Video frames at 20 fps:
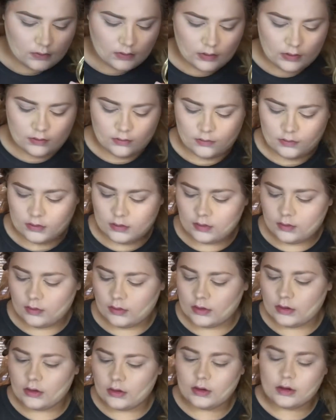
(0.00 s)
And really
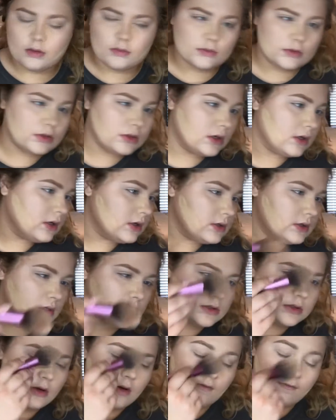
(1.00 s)
quickly, I'm just gonna
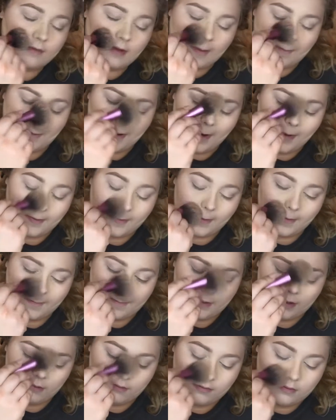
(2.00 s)
dust off that powder on
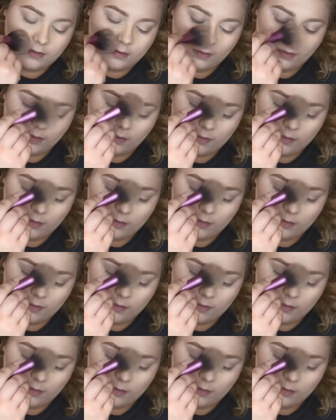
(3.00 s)
my face.